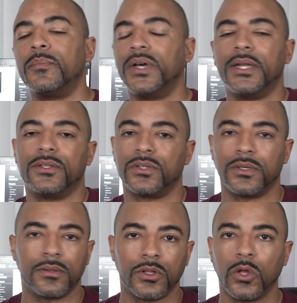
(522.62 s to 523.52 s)
But it's
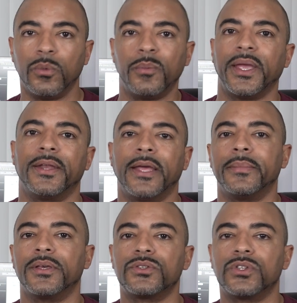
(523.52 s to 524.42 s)
a global
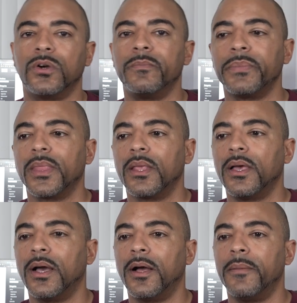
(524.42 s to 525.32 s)
pandemic. So
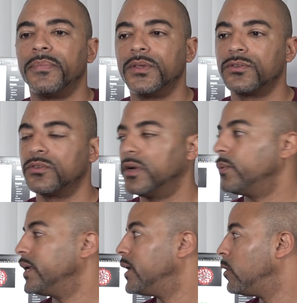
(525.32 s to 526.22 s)
this is a great
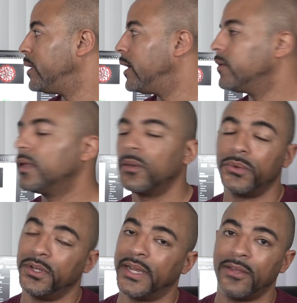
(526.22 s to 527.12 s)
way to help out.
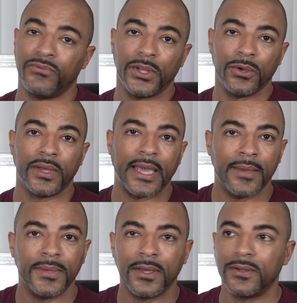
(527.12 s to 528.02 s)
When you're not video
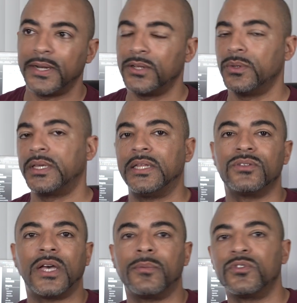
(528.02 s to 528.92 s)
gaming, you're not doing any
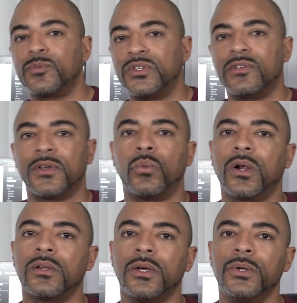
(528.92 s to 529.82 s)
type of specific
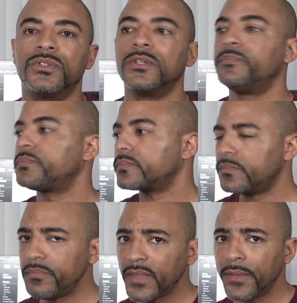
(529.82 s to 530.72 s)
workloads,
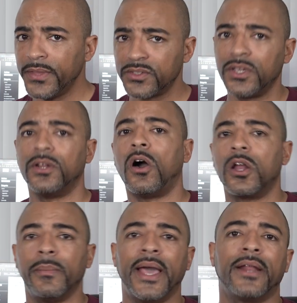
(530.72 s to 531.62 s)
this can
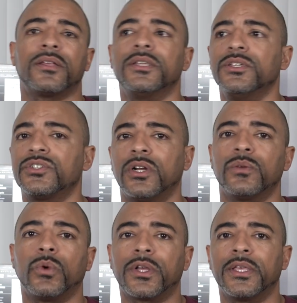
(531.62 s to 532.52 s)
automatically
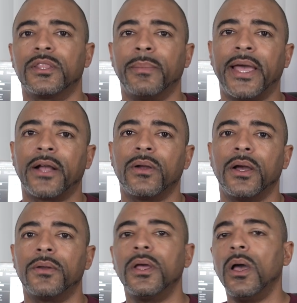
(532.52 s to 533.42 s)
start working in the
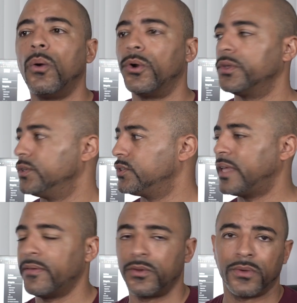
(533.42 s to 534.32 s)
background, or you can just
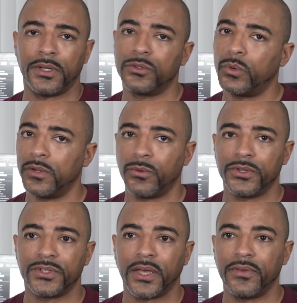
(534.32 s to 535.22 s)
have it running
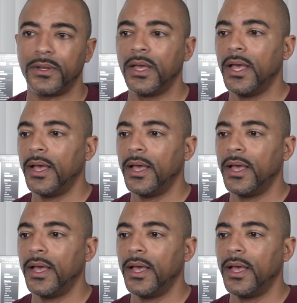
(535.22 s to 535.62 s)
24/7.